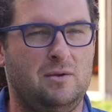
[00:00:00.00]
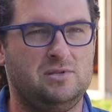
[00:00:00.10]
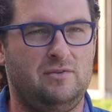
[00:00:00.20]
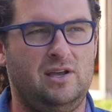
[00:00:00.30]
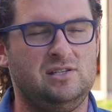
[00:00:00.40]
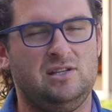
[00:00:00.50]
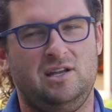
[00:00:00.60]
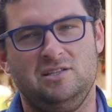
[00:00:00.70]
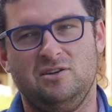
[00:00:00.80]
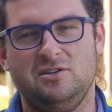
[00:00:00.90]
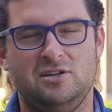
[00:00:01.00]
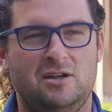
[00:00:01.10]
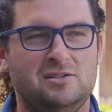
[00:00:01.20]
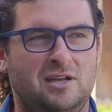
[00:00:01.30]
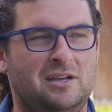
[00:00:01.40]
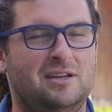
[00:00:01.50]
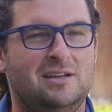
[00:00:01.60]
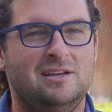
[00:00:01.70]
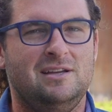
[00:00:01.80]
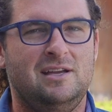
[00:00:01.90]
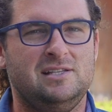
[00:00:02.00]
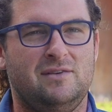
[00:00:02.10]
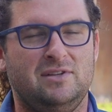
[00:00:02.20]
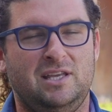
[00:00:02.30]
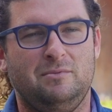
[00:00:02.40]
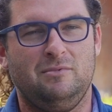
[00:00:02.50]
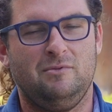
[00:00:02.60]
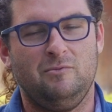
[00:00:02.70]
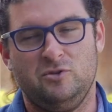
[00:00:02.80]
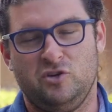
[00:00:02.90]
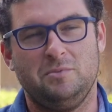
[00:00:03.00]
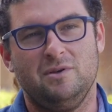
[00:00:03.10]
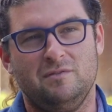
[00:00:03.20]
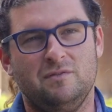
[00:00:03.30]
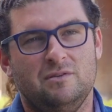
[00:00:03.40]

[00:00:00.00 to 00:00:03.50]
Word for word: comes to races, and I turned to her and I was like, he's everything we dreamed of.